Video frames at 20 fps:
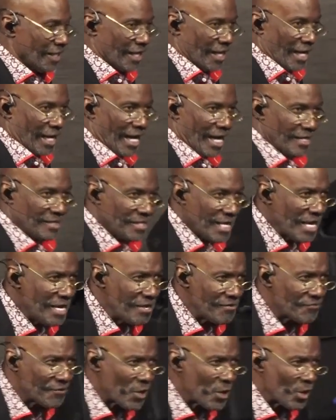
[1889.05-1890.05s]
And then,
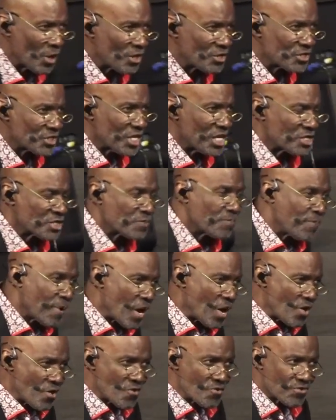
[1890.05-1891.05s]
of course, it's
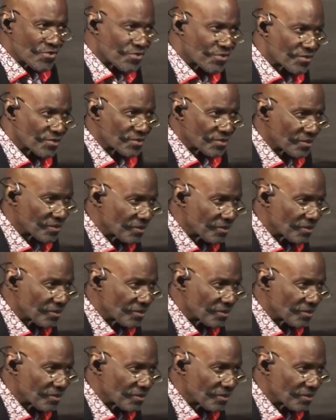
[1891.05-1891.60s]
birthed